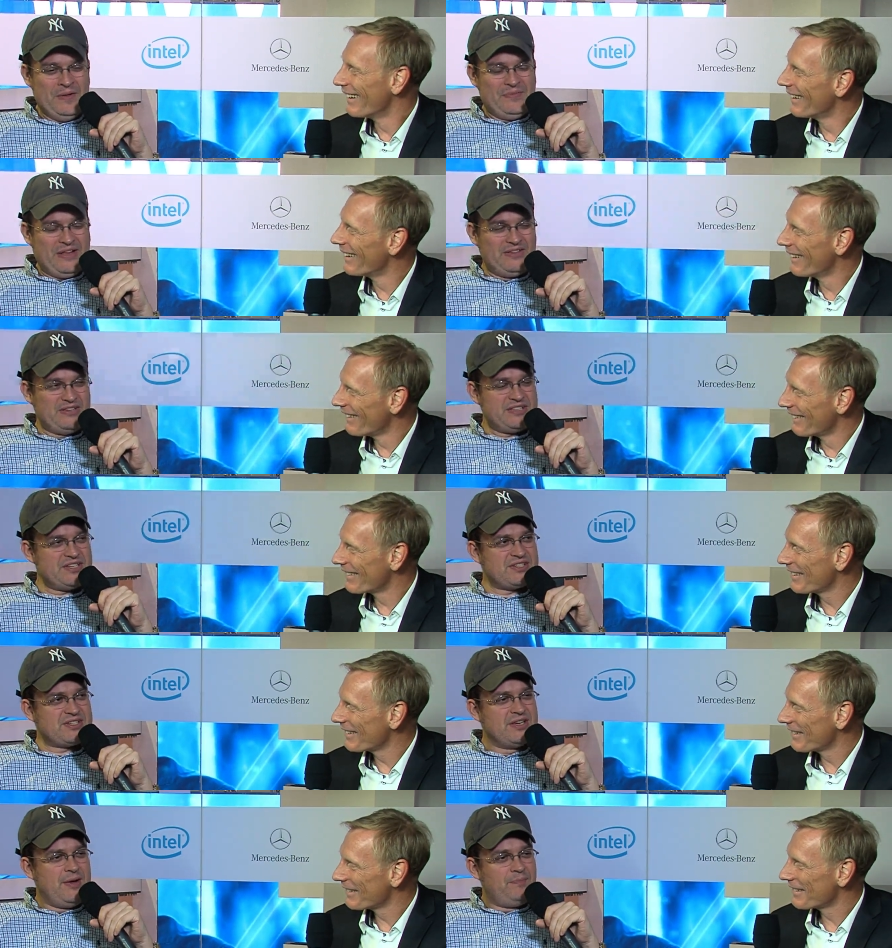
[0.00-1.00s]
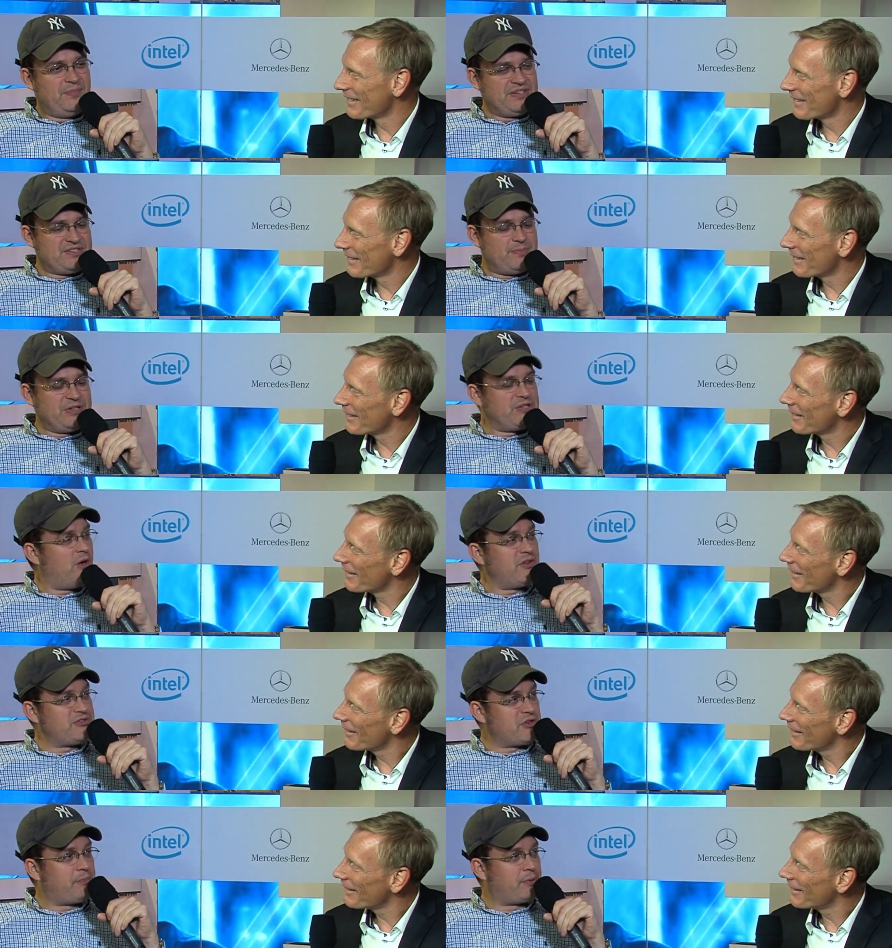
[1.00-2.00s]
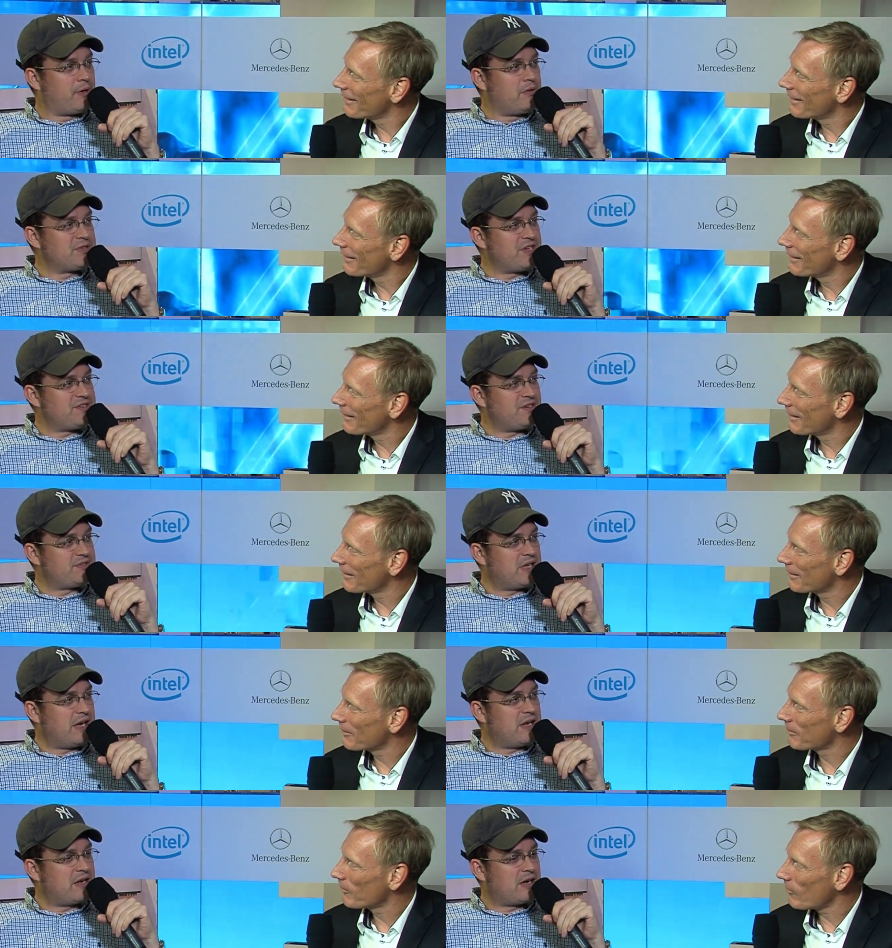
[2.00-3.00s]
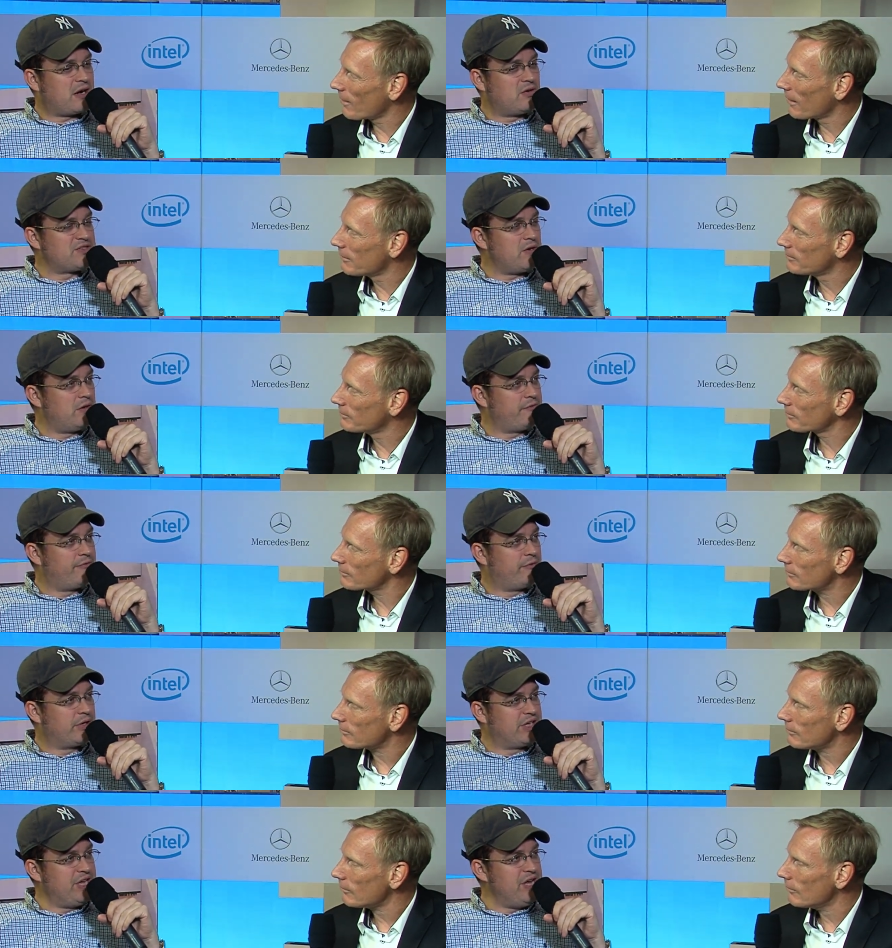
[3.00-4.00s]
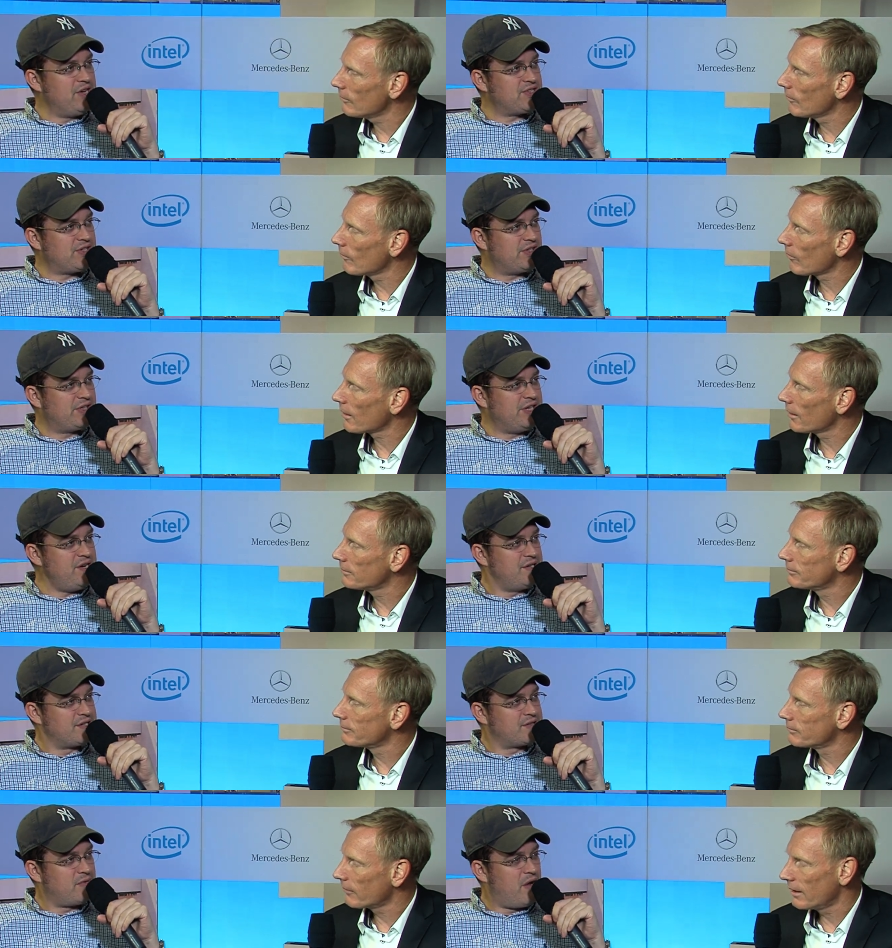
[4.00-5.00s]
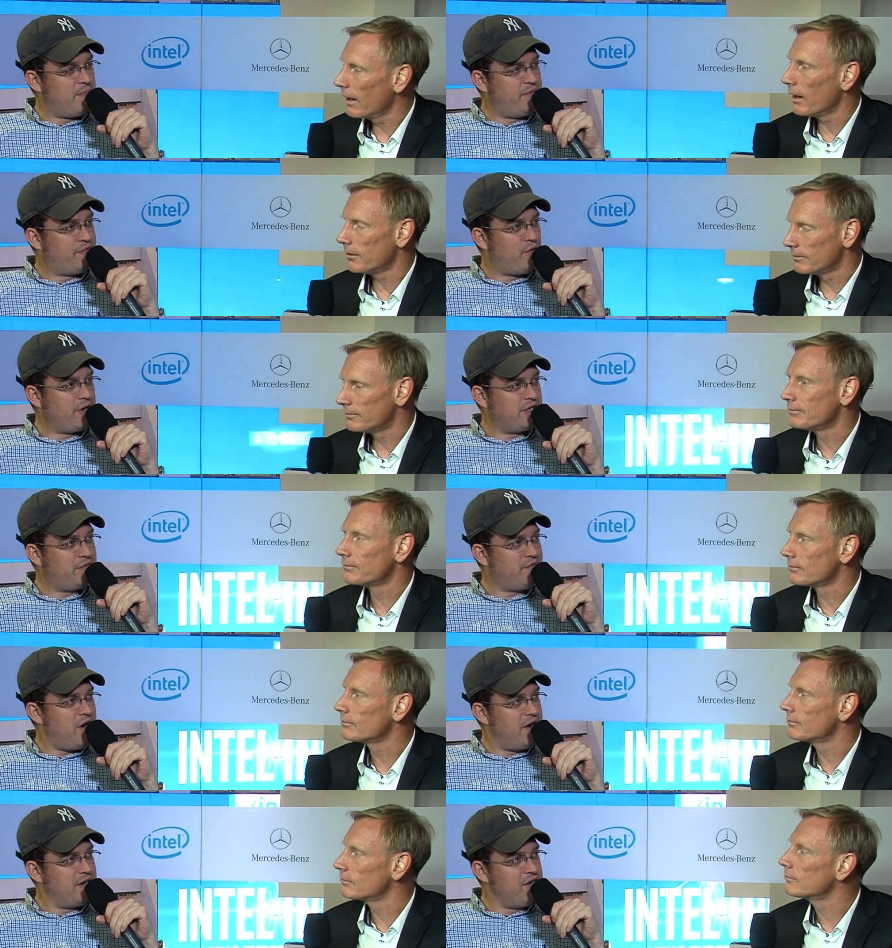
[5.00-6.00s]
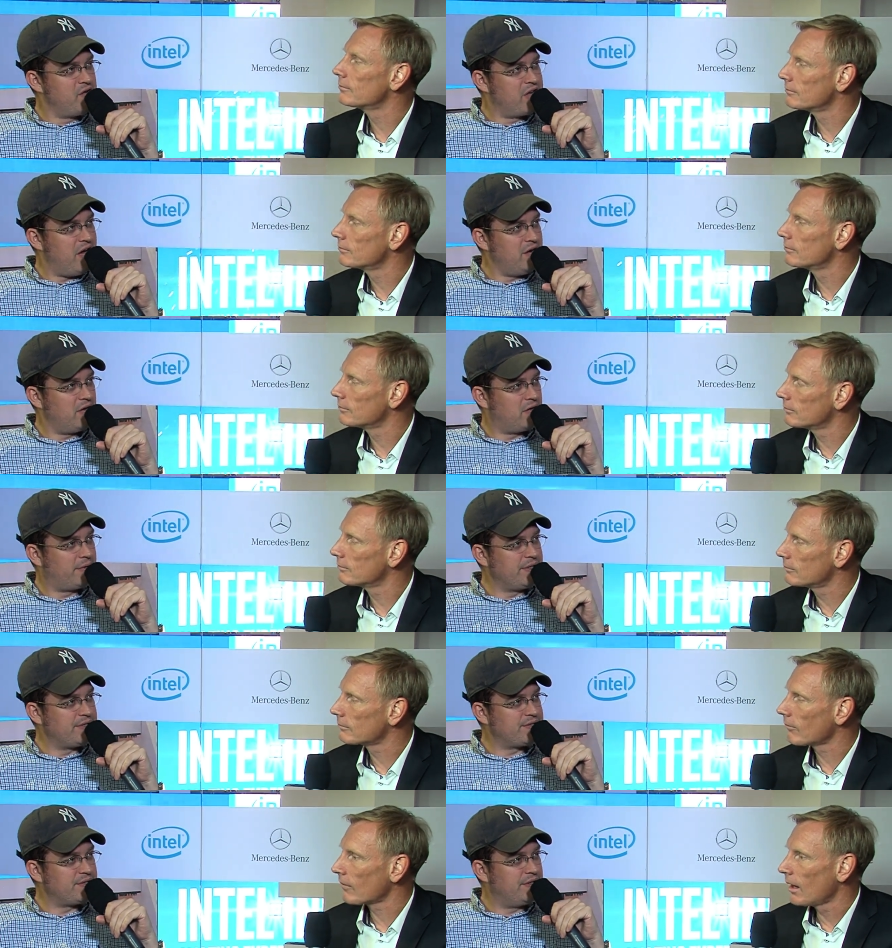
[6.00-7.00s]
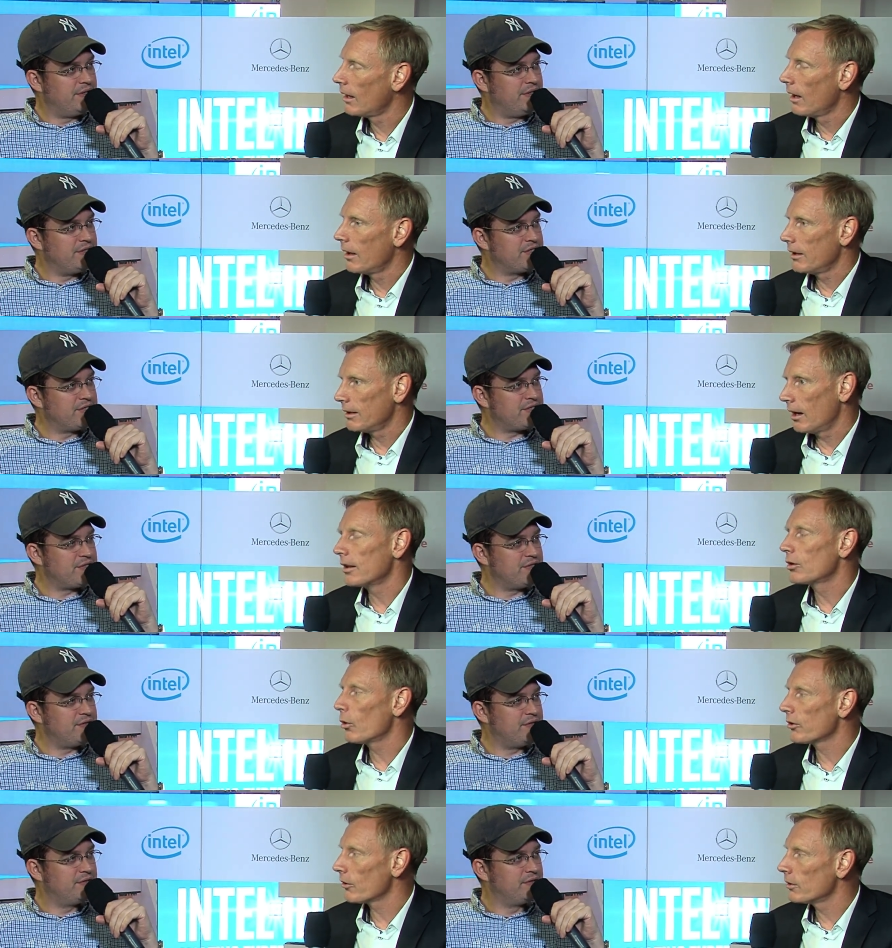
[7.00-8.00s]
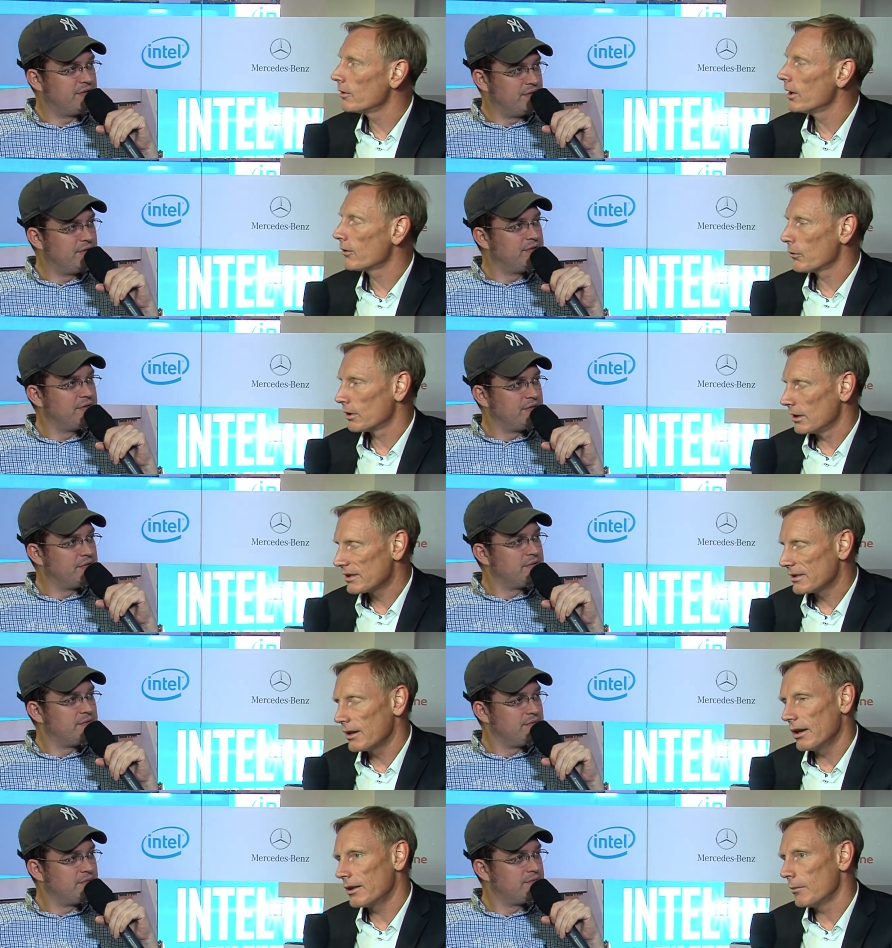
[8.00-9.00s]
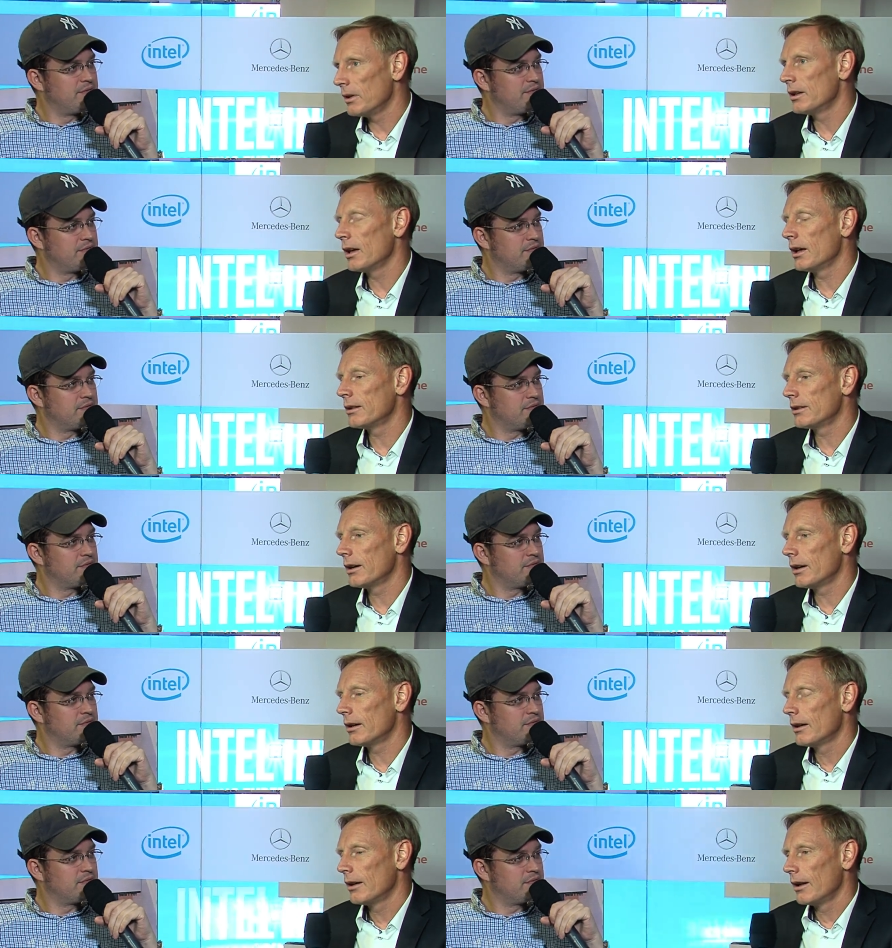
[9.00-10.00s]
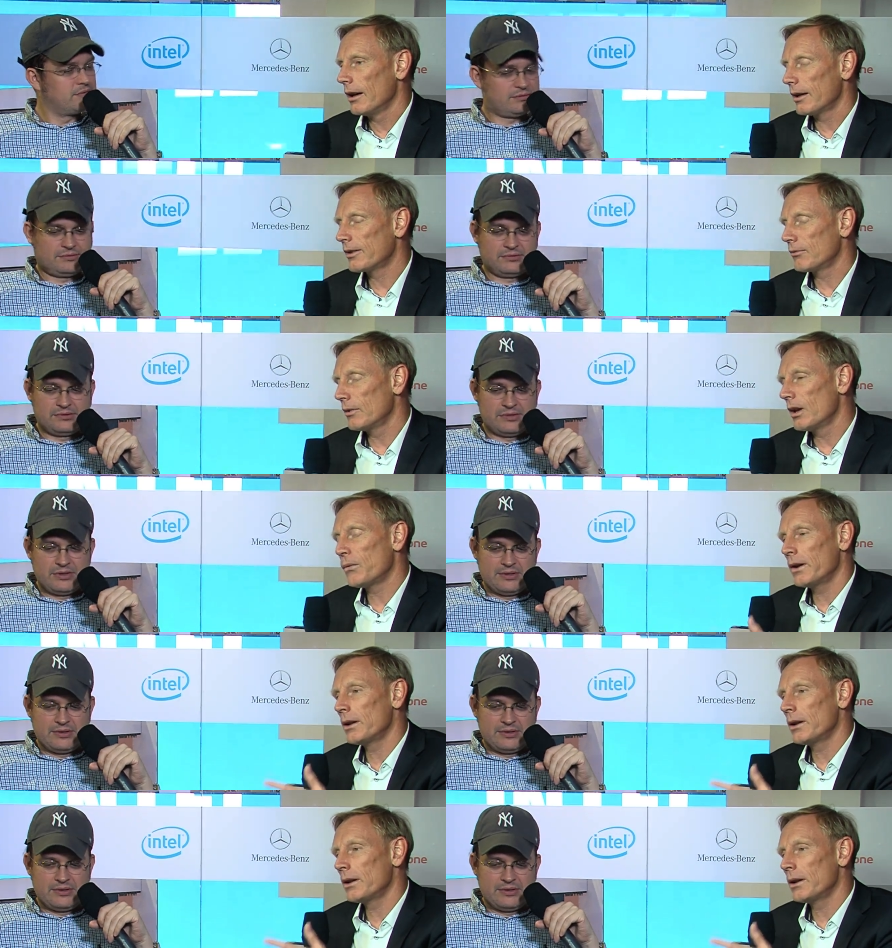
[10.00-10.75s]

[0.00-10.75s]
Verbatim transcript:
Speaker 1: this is this is what it also process that, that, goes on for years and years, right?
Speaker 2: Yeah. Before you're defining new categories, right? Just yeah, it goes on years for years. I, I mean, and uh, it's really funny